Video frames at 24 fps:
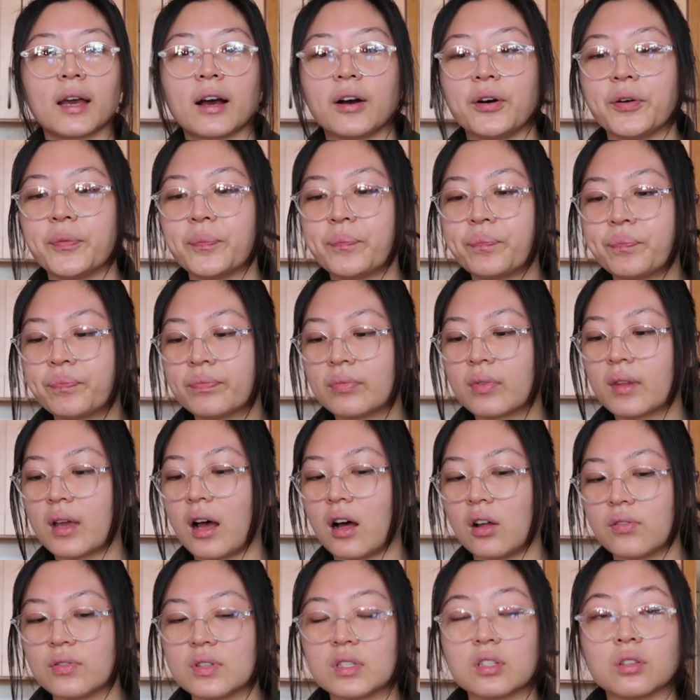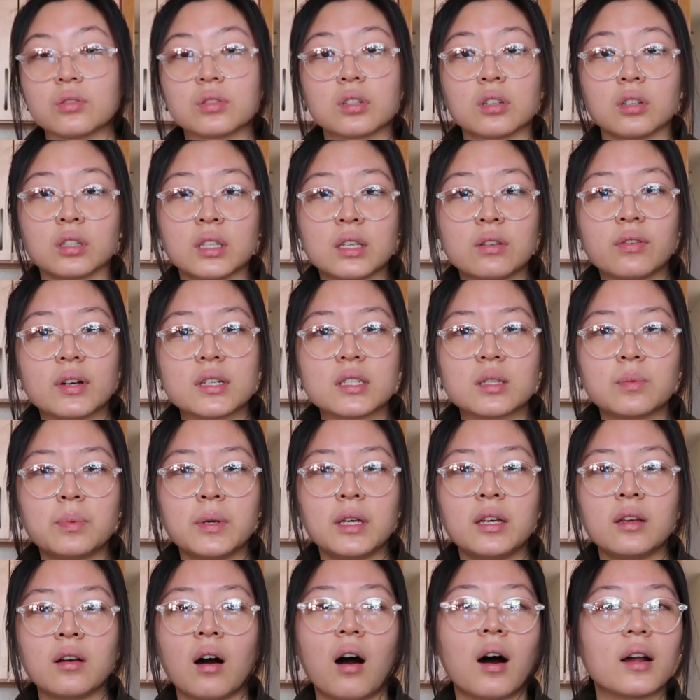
out Alvin Zhou's cookie recipe.